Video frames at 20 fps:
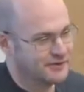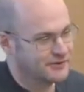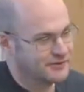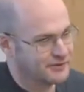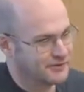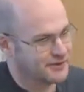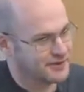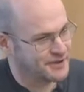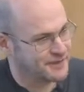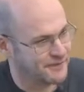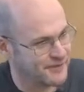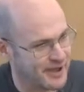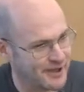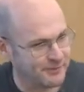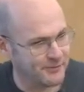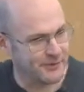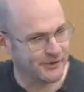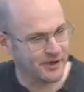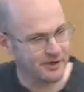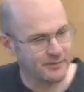choice of that
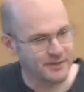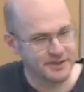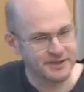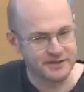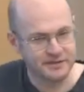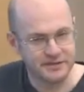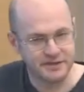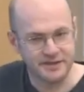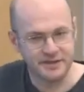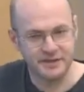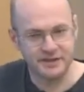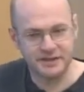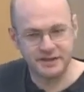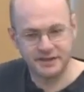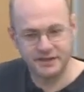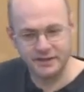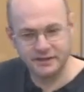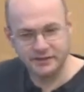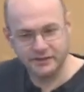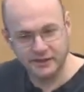parameter isn't as
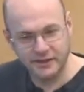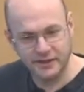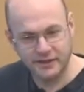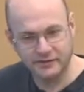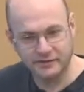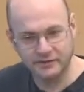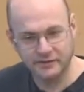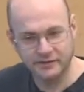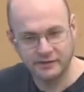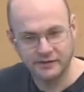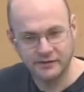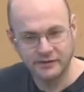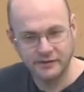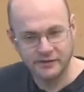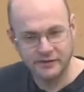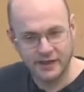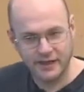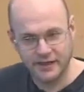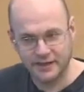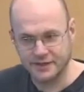critical
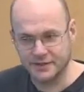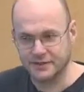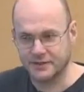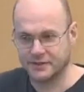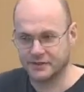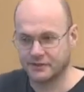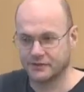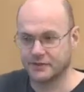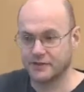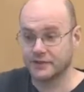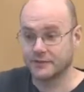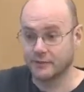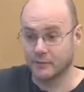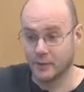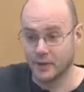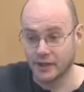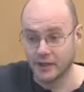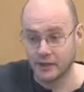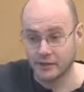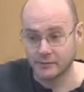as the choice of a
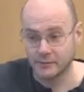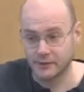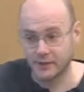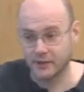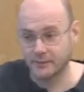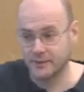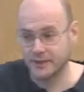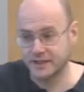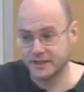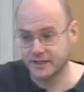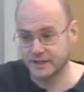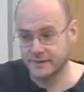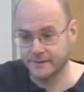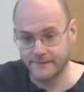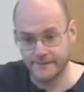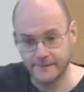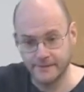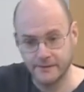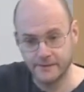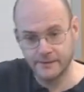window parameter,
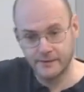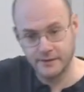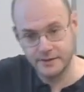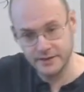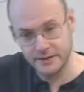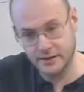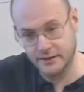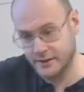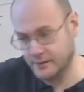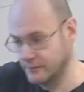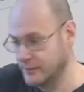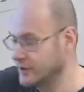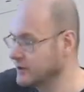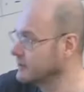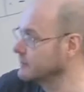a sliding window